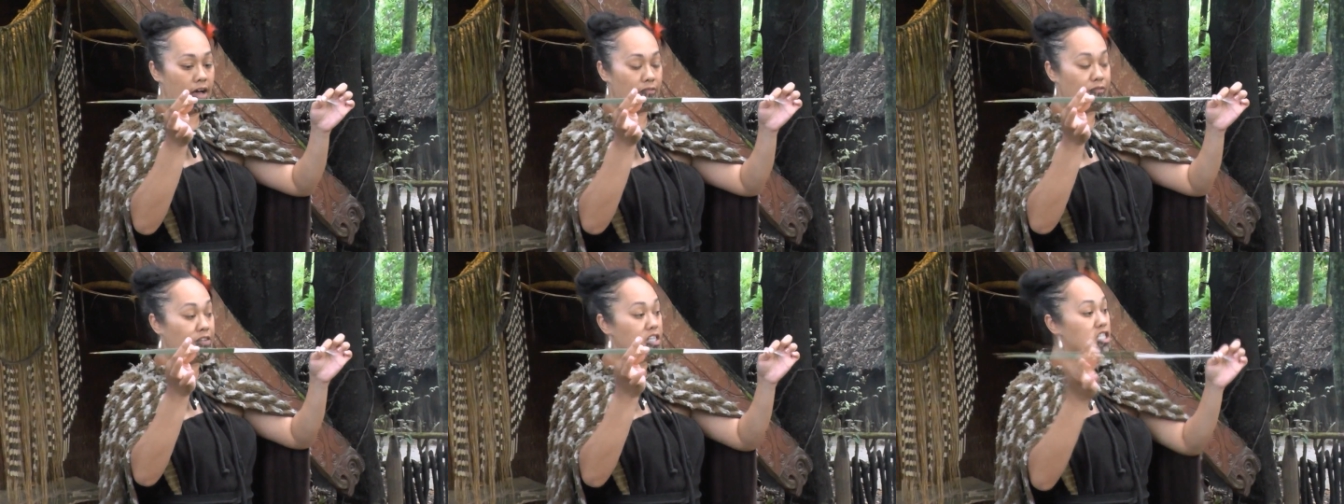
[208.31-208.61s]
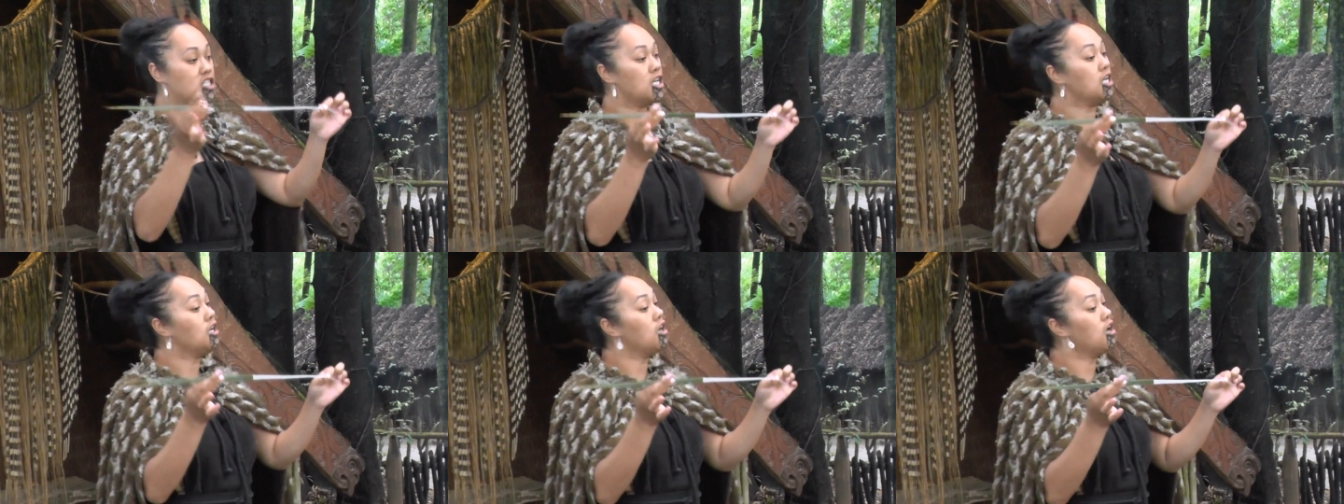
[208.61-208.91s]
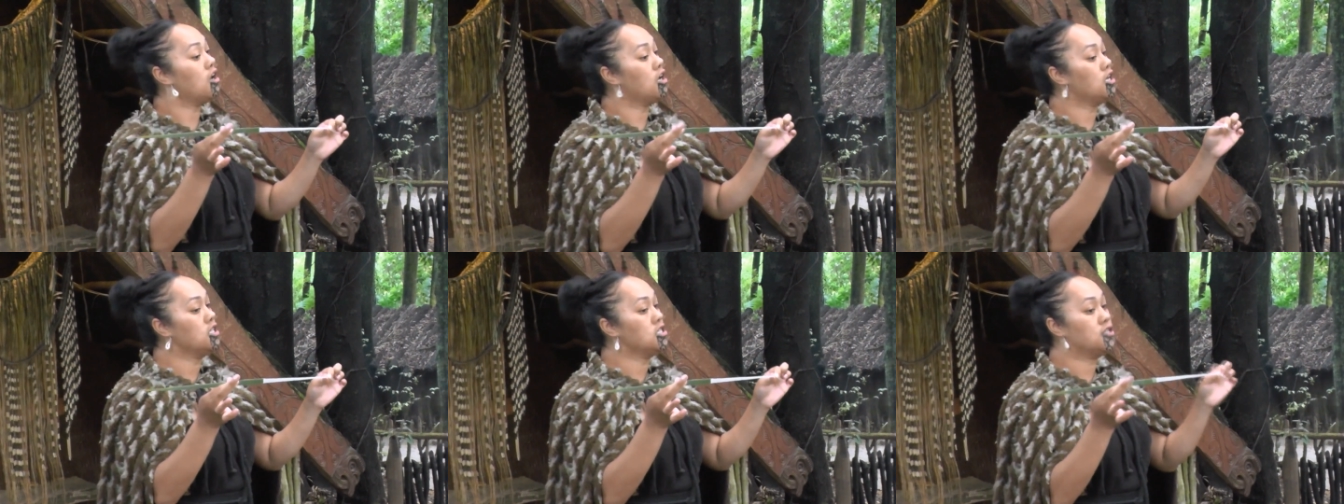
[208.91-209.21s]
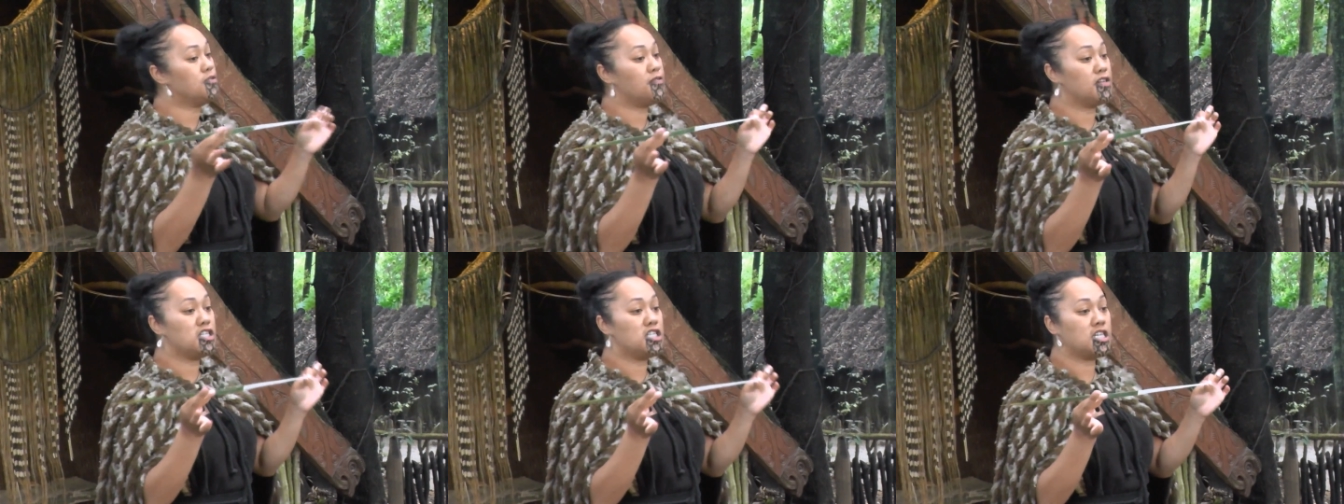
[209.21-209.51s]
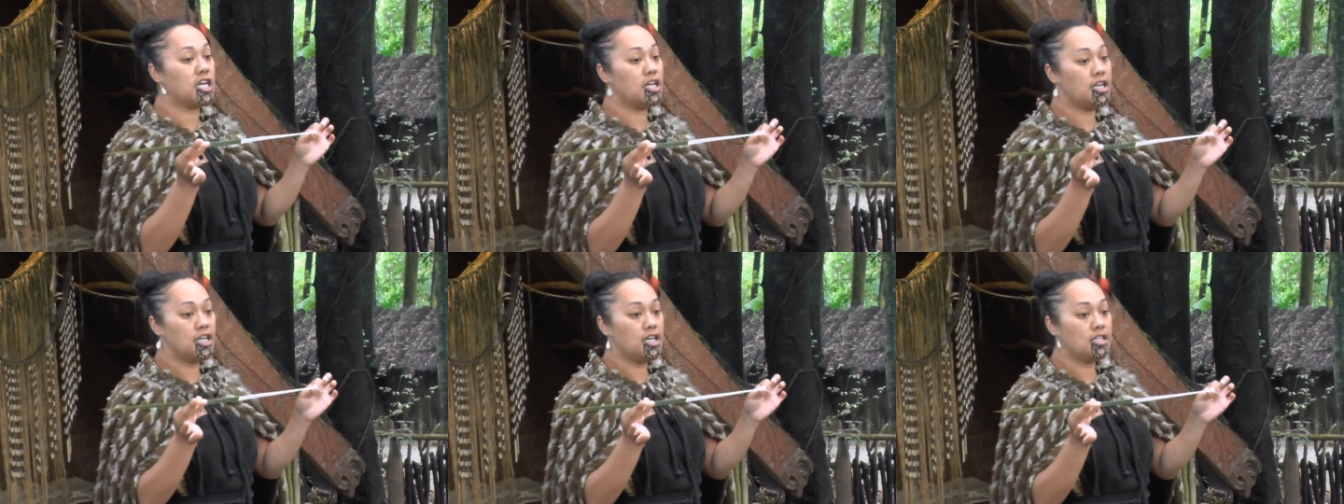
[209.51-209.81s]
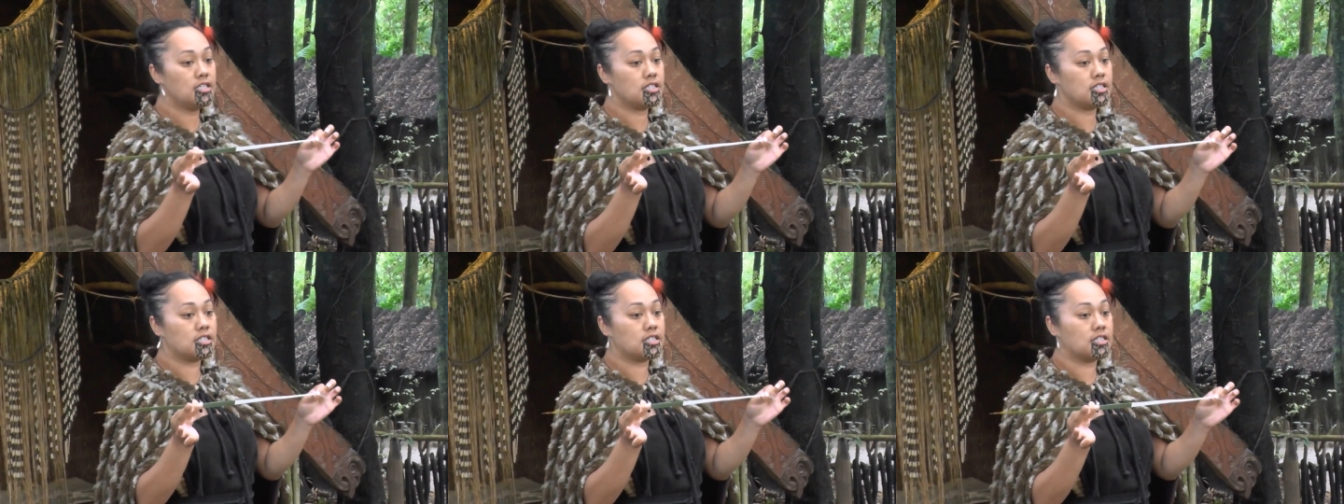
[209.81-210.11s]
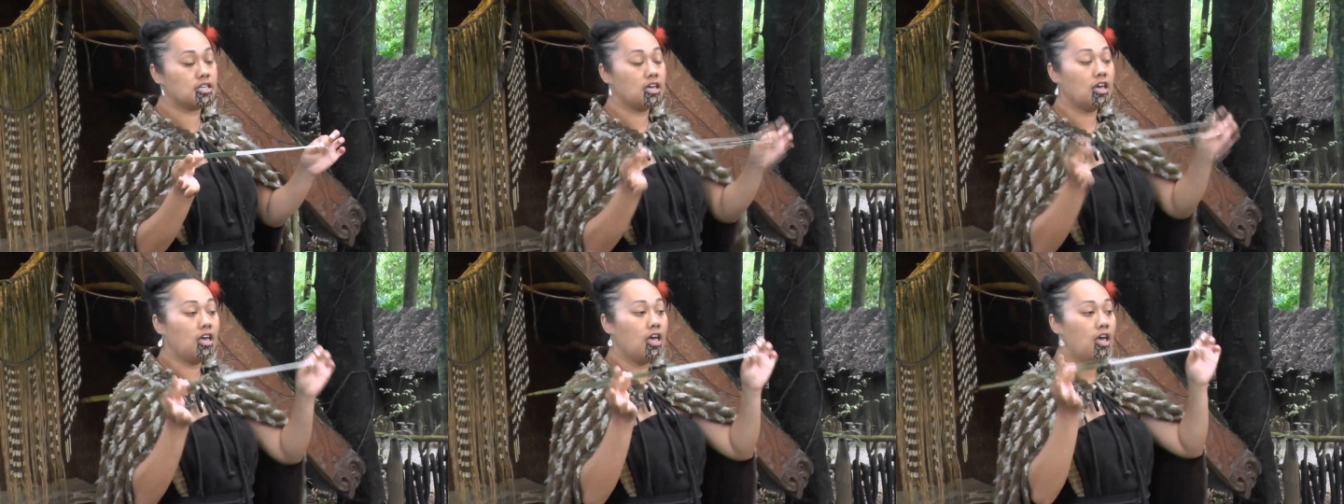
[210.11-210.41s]
fishing lines, fishing
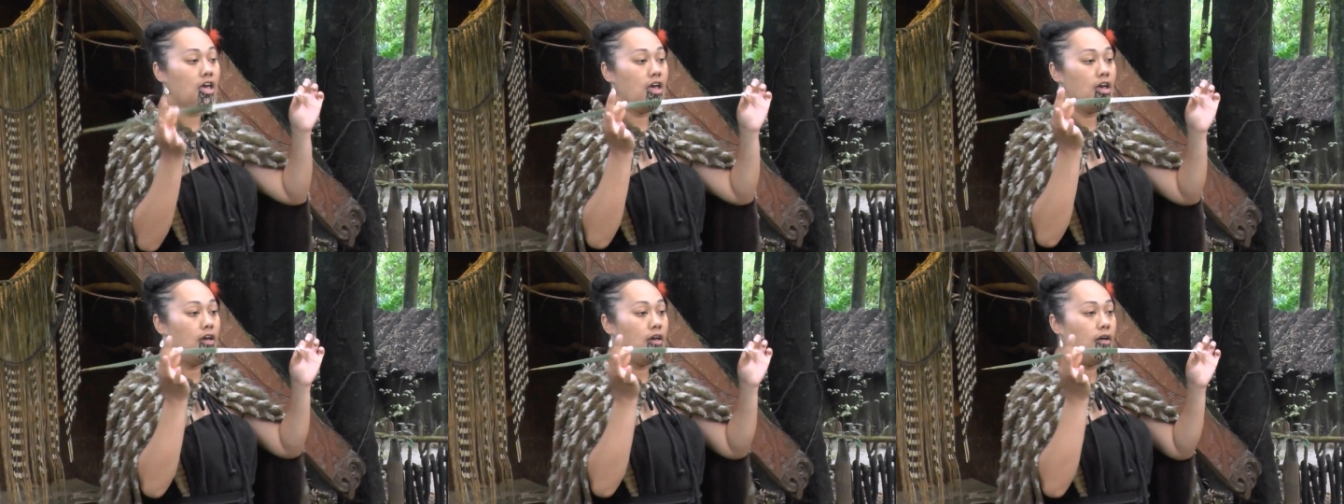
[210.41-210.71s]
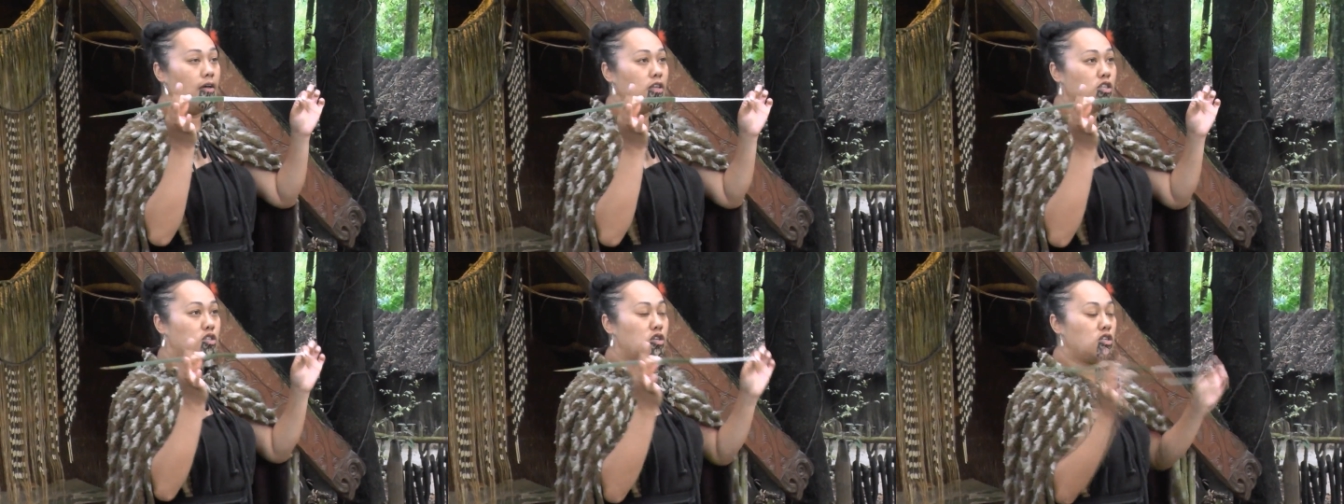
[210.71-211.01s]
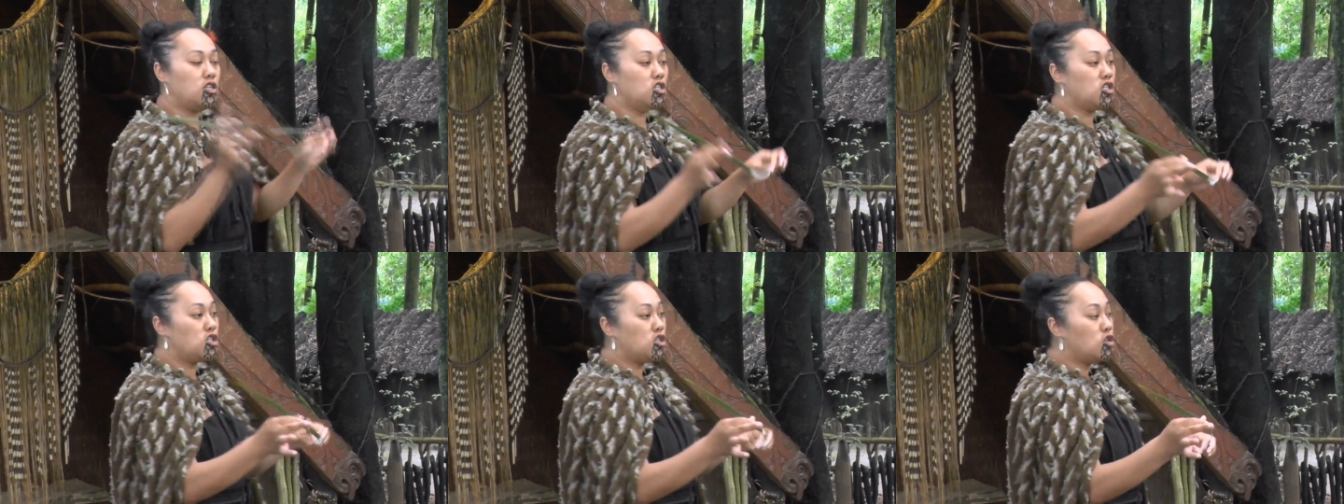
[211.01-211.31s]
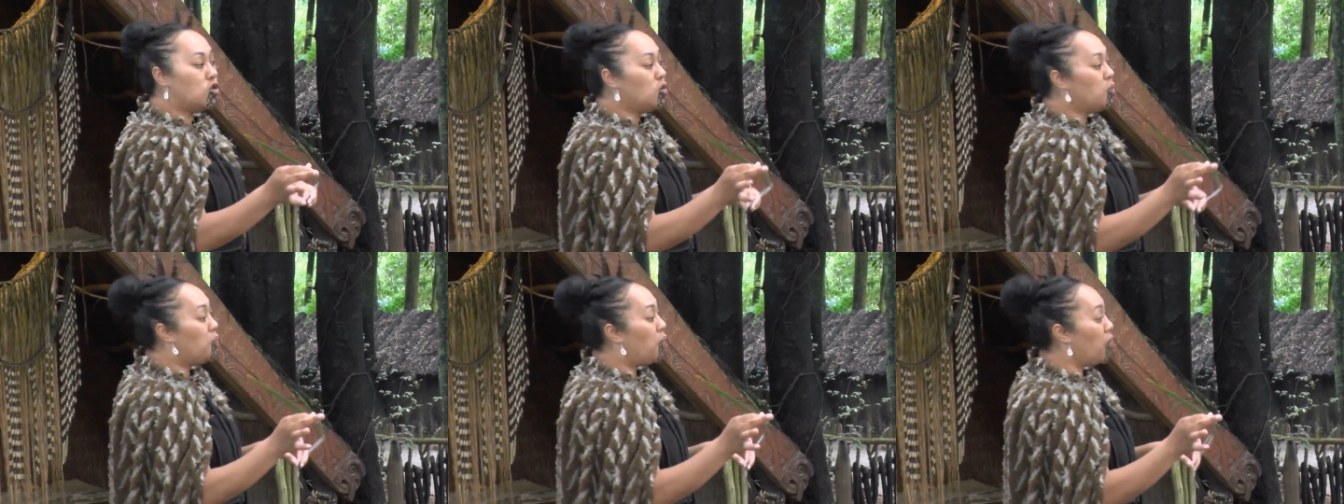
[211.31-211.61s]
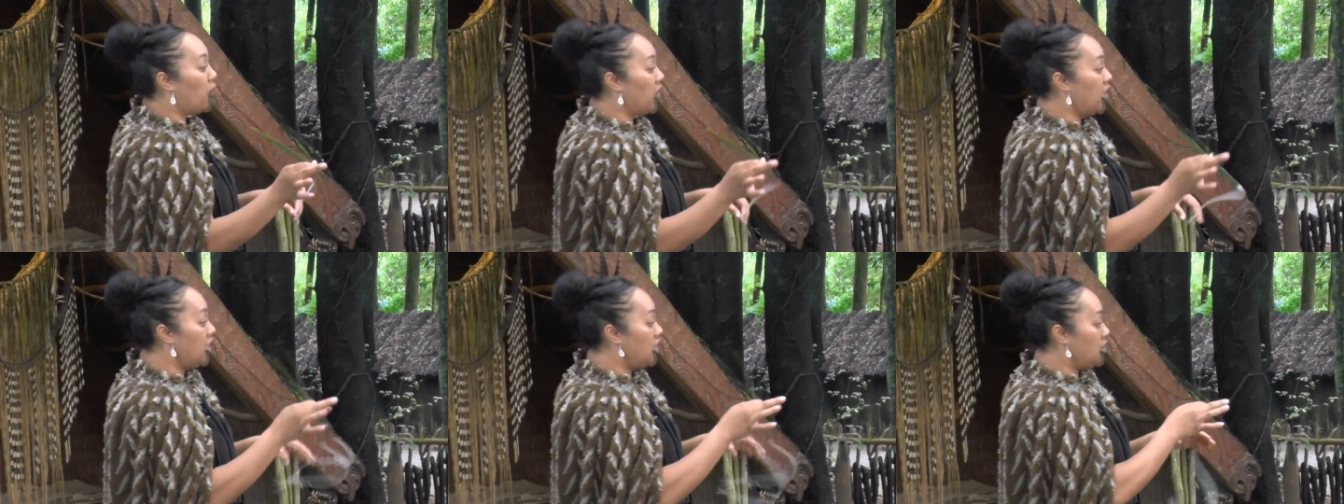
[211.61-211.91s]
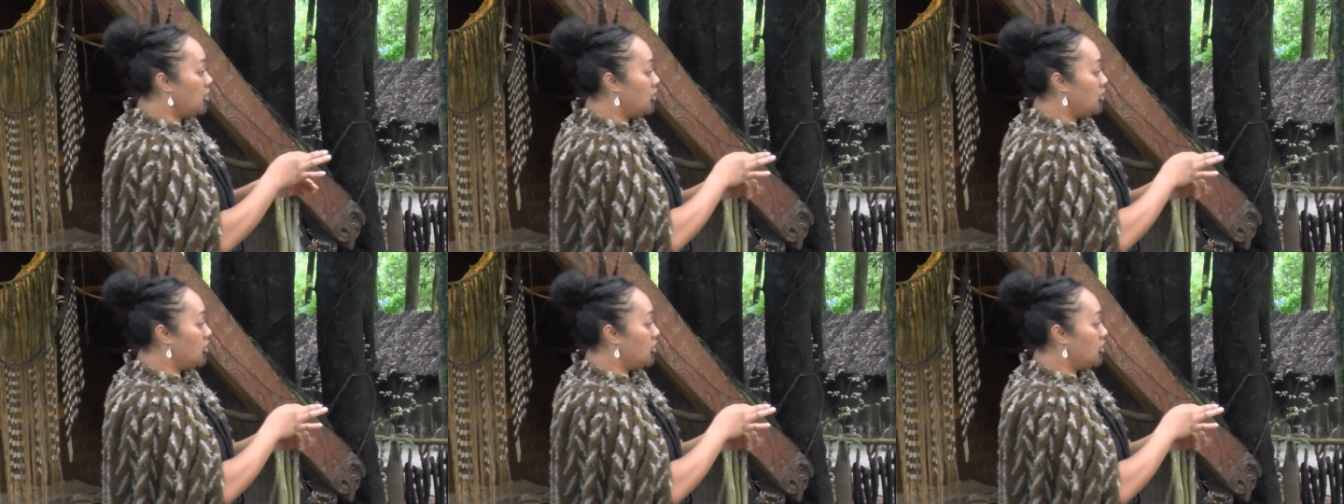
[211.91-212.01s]
nets, traditional poi.